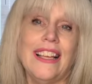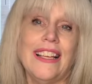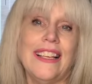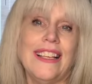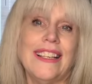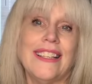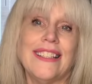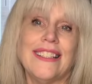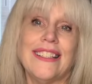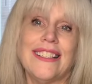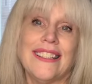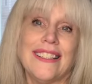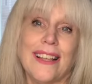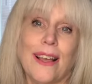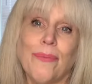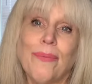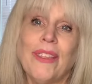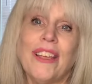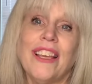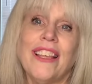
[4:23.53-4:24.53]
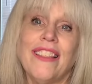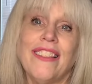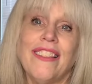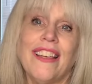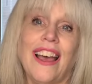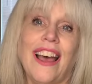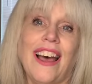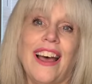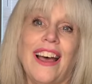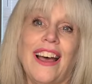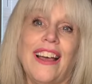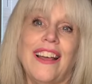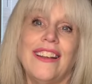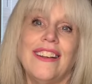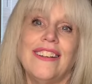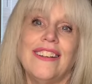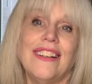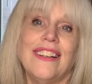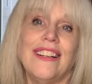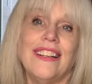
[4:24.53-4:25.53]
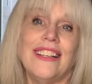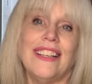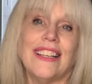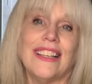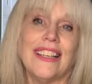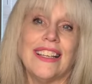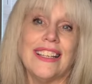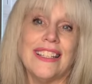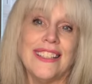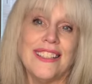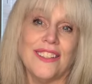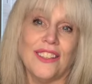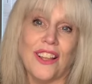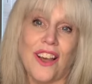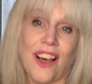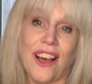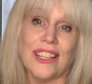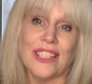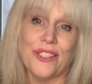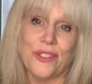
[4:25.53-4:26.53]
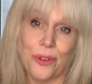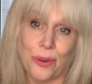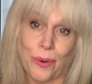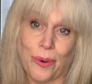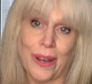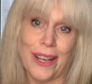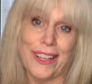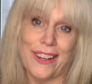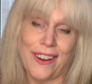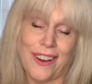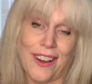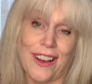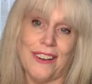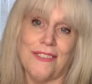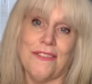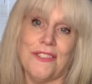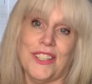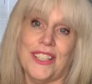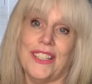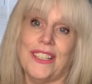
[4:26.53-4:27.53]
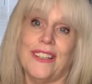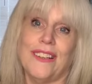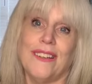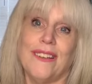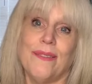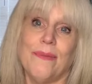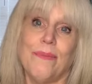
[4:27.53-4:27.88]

It's something that gets lost quite often